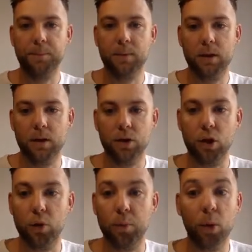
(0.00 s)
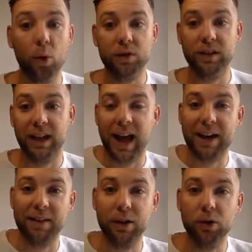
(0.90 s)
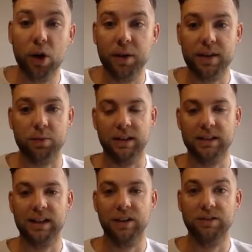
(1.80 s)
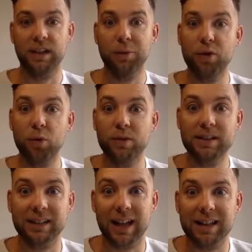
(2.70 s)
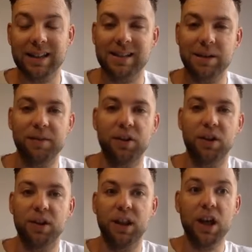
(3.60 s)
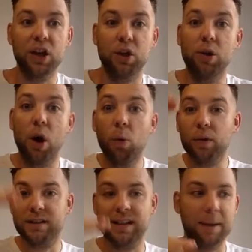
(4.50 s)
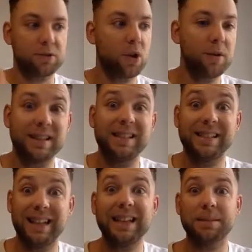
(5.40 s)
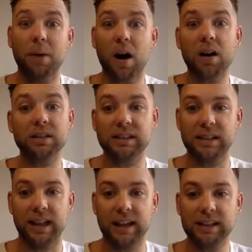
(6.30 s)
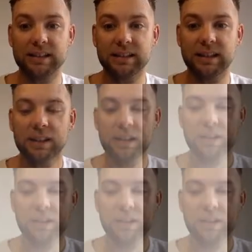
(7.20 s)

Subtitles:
you pausing and have a little go at this one yourself. See whether you understand it. See whether you know all the steps. Notice there's 6 marks in this. So there's